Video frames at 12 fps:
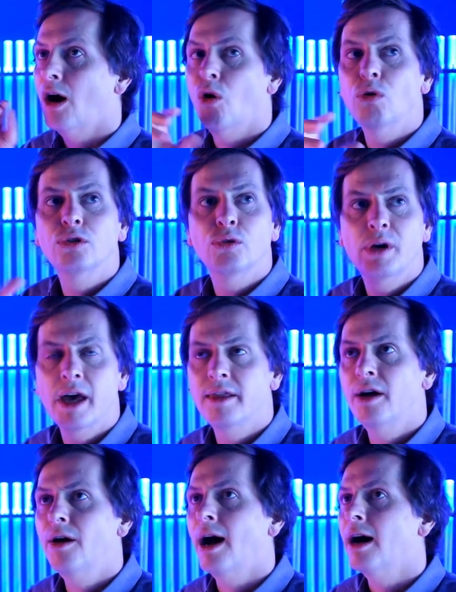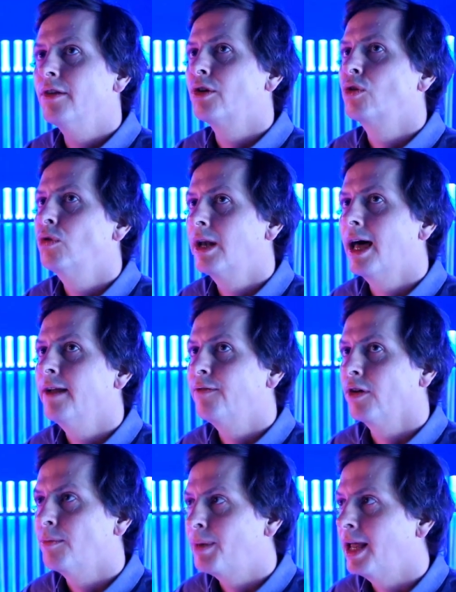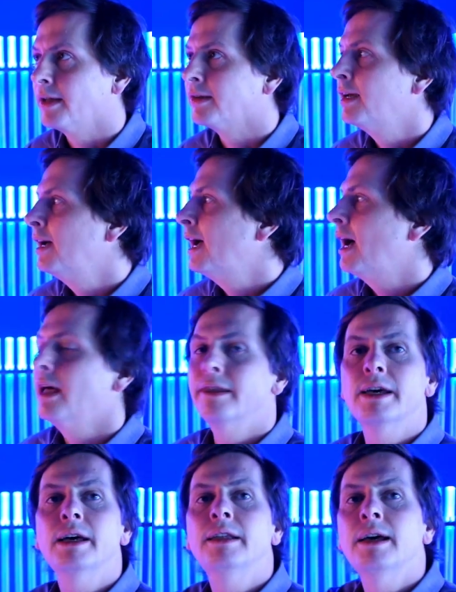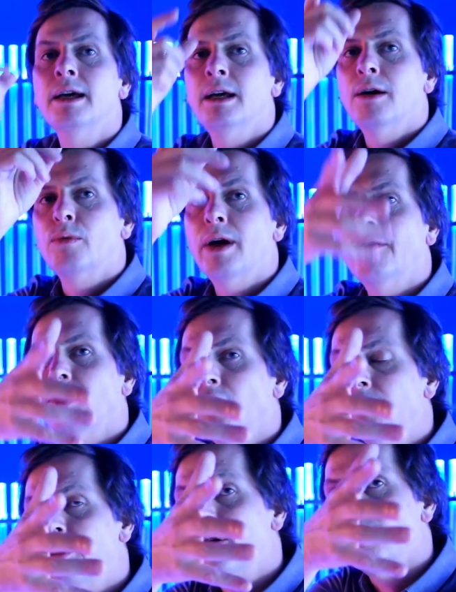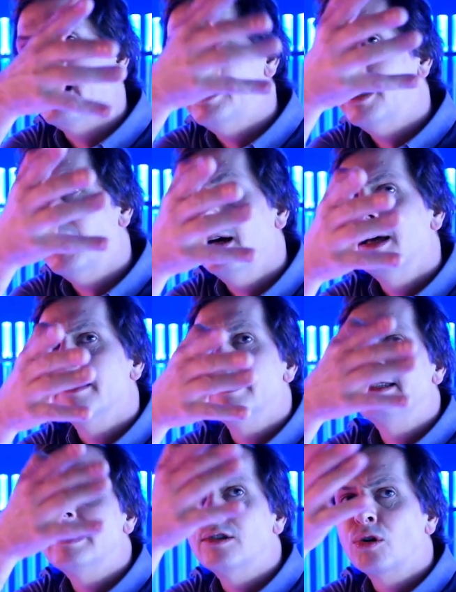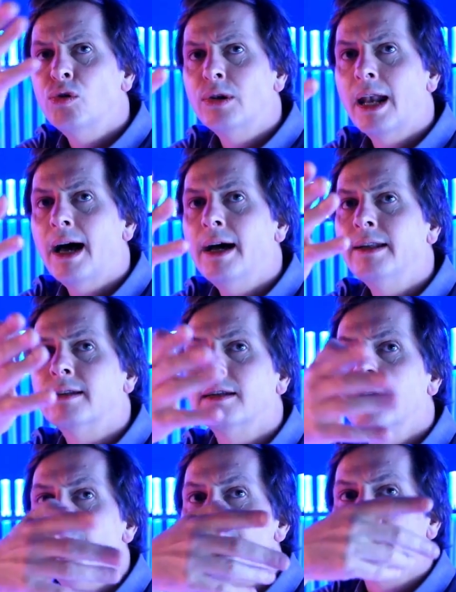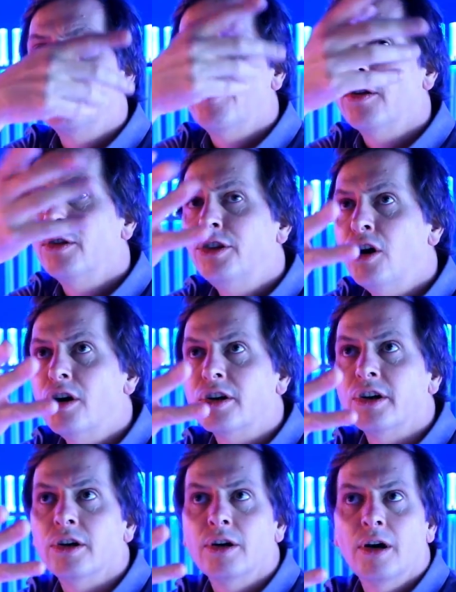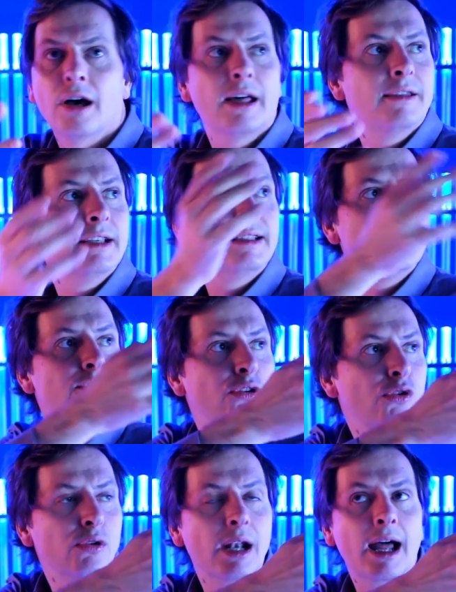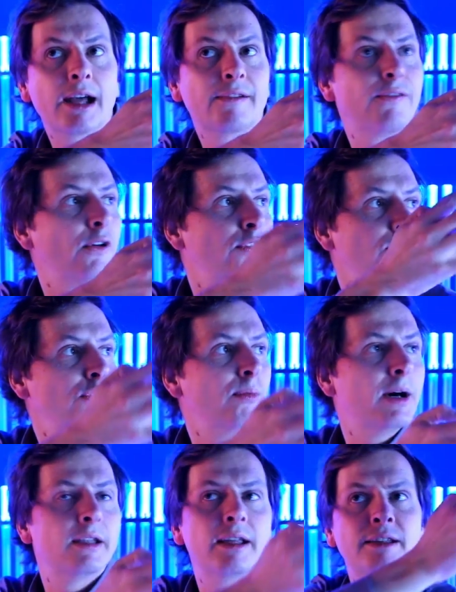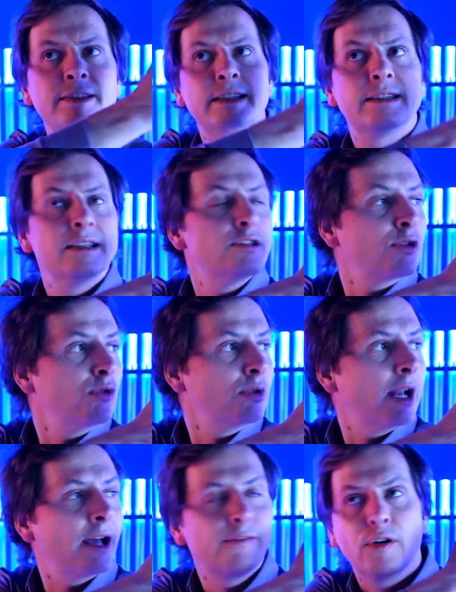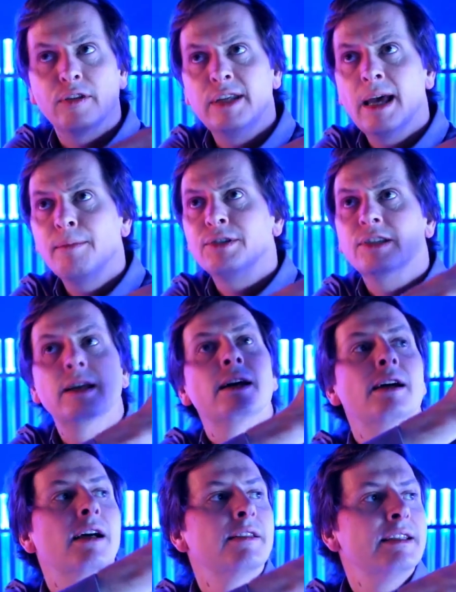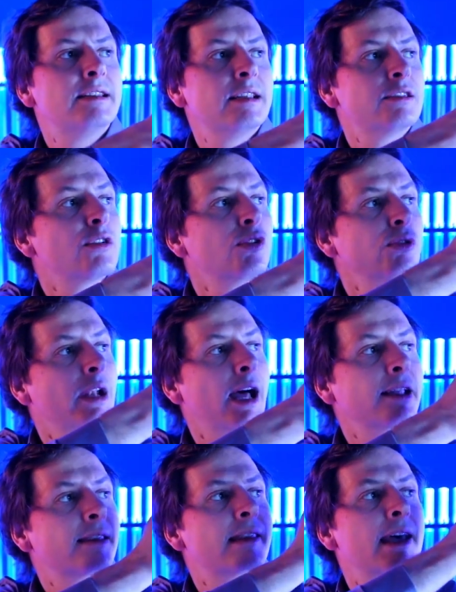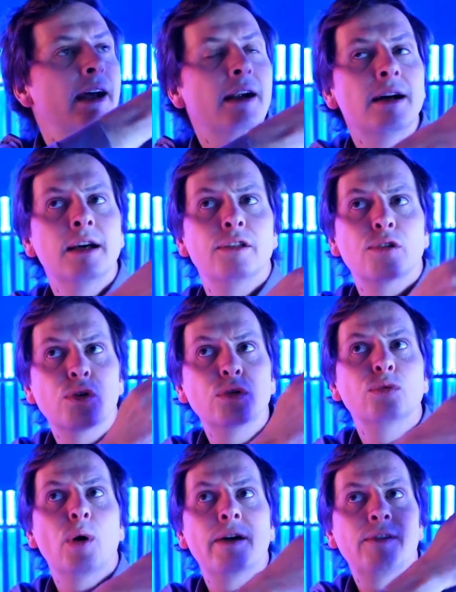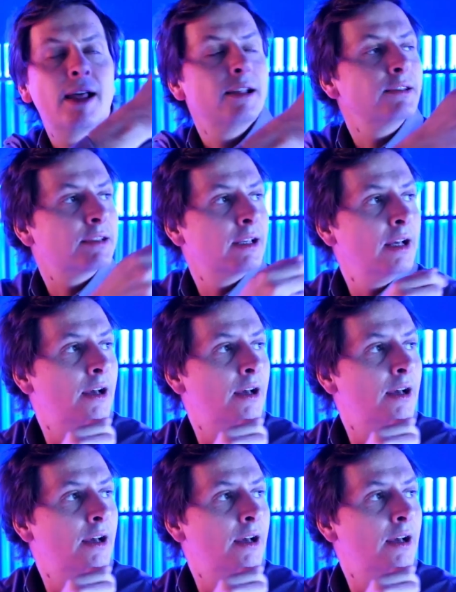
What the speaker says: all together are the good light for the plant. And then we have another here. This is a good light for the dog, and this is a good light for the human, and this is a good light for the hamster, and this is a good light there, the good wavelengths